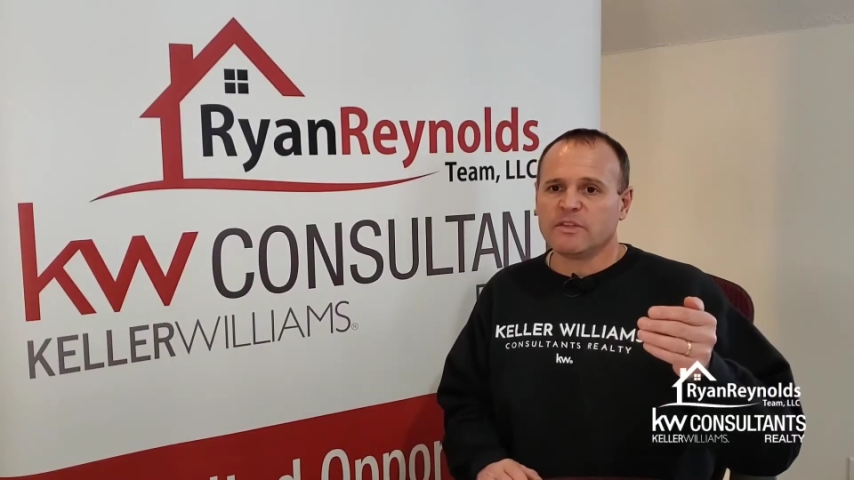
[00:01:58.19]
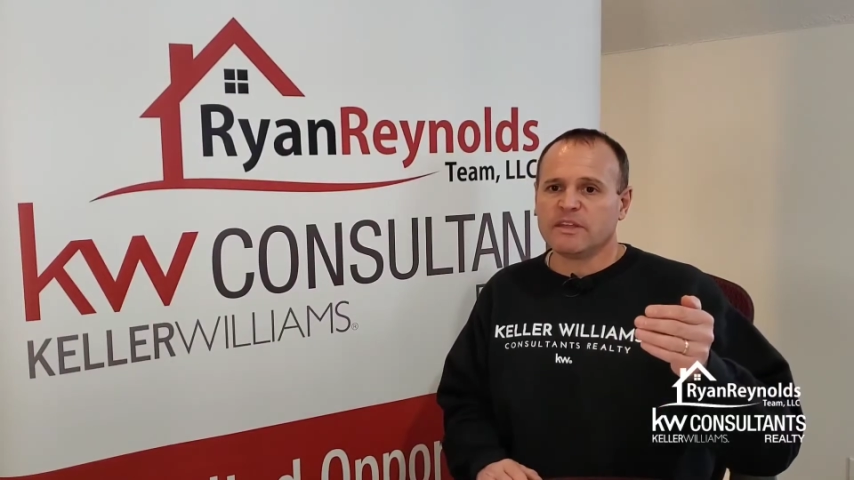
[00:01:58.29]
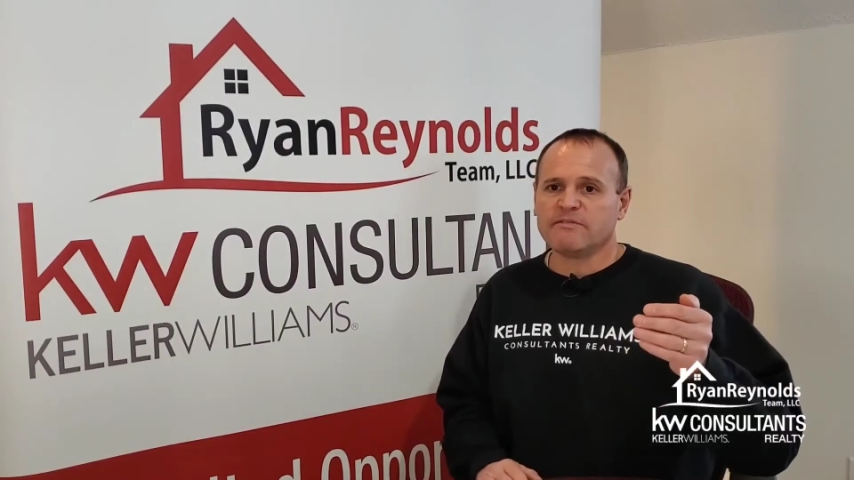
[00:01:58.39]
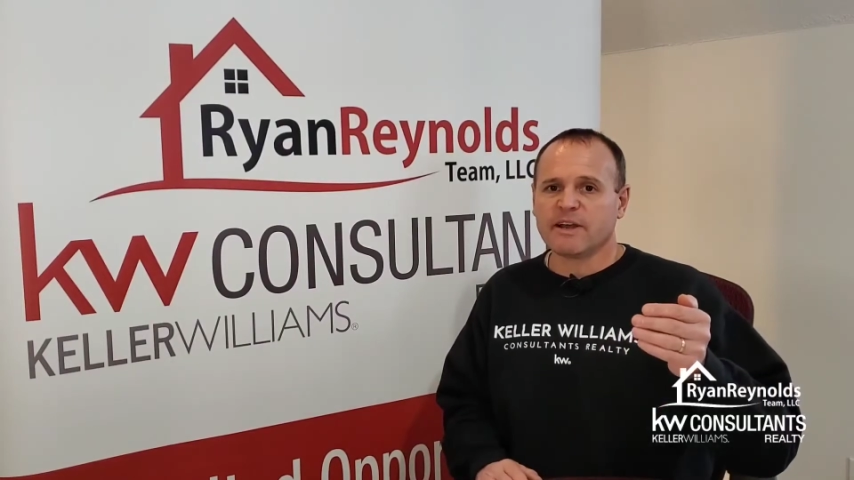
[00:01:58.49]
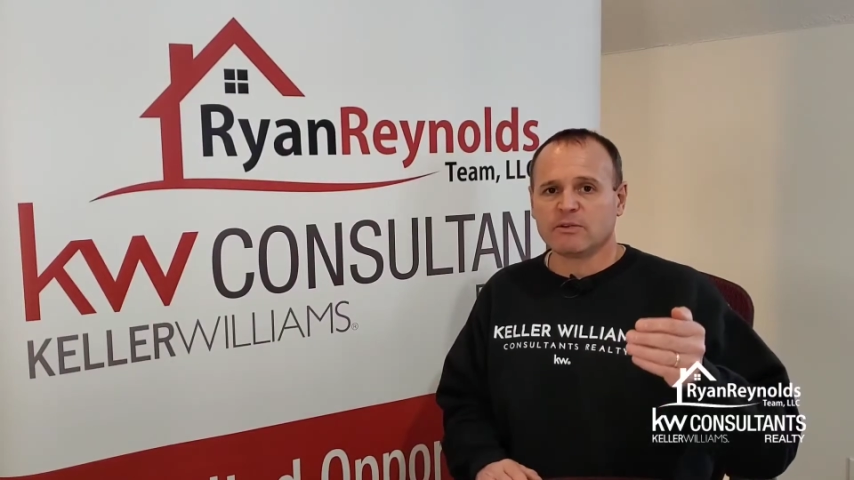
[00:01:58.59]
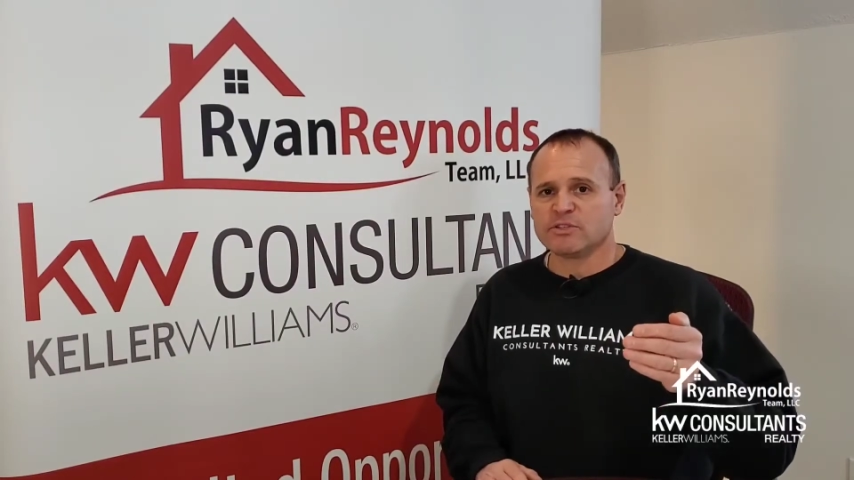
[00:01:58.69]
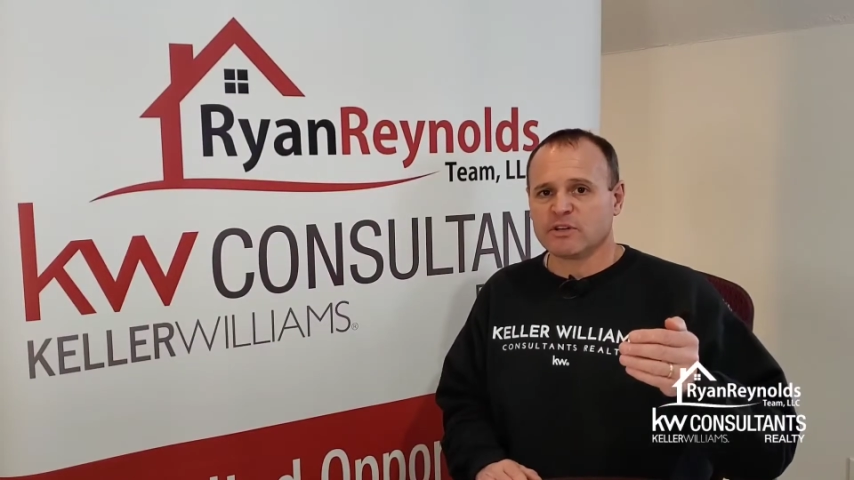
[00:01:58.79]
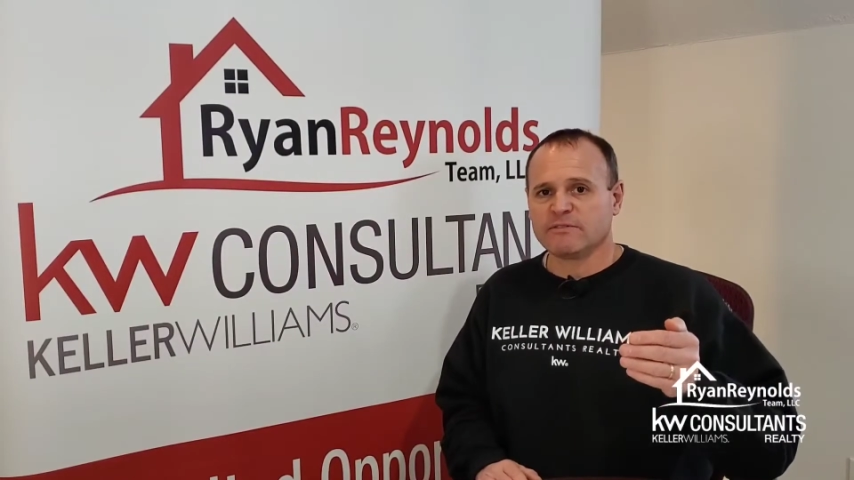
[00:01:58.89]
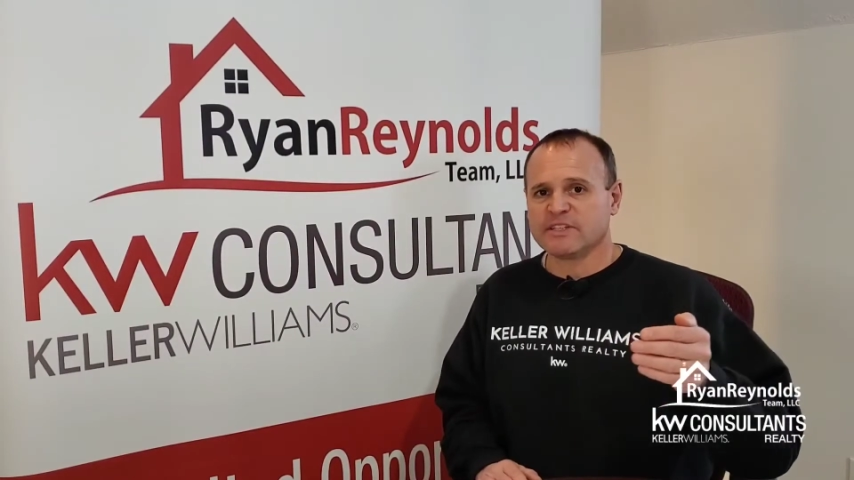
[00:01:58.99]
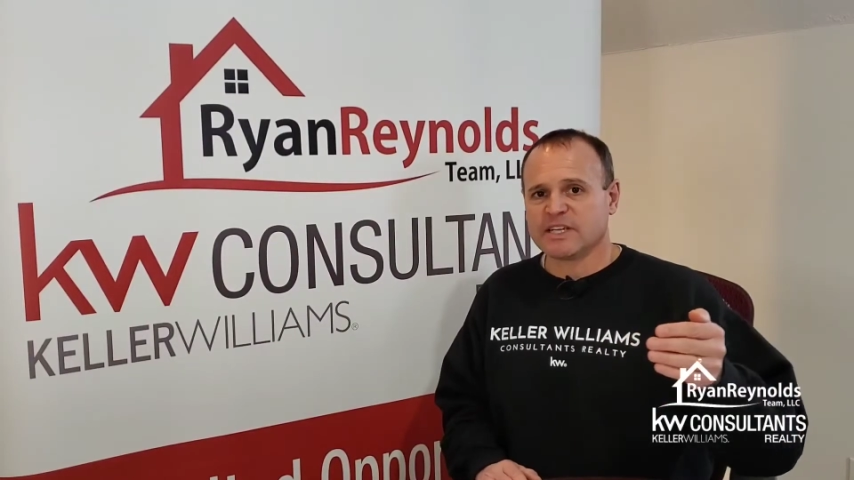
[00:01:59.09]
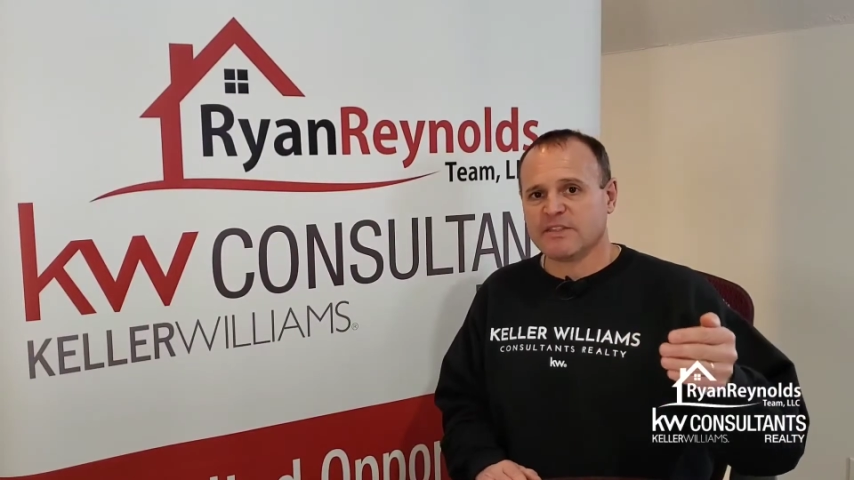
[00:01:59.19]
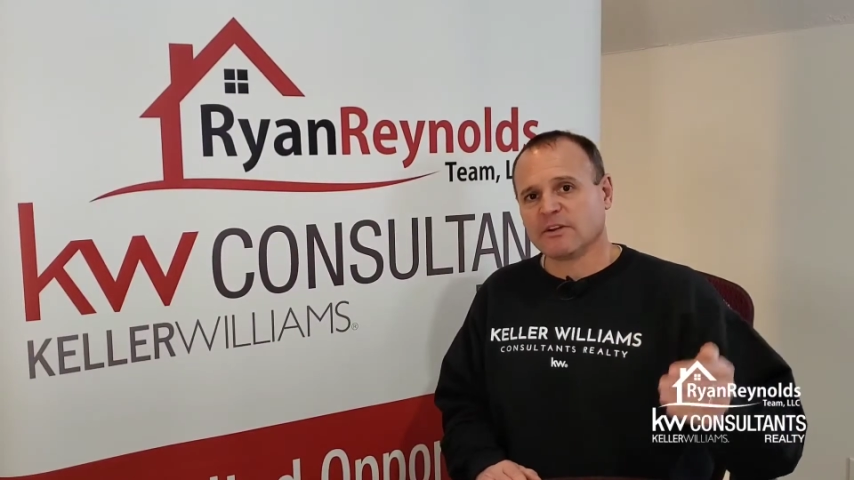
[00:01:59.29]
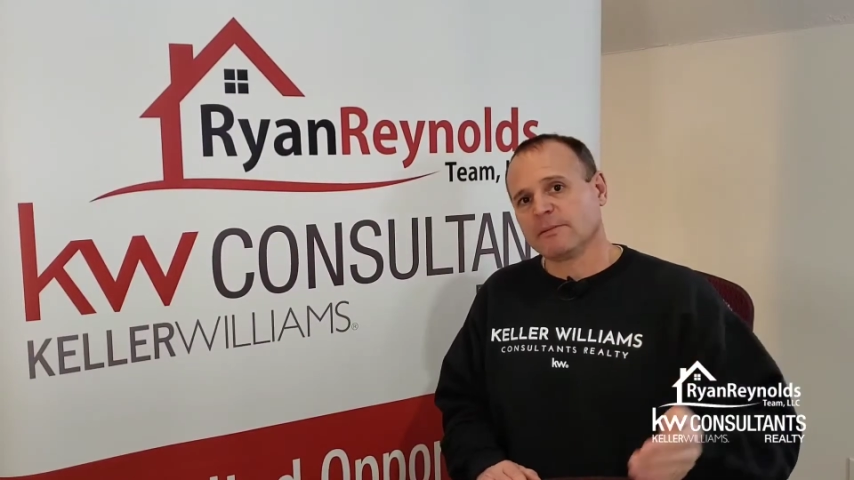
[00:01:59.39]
the Federal Reserve has said they're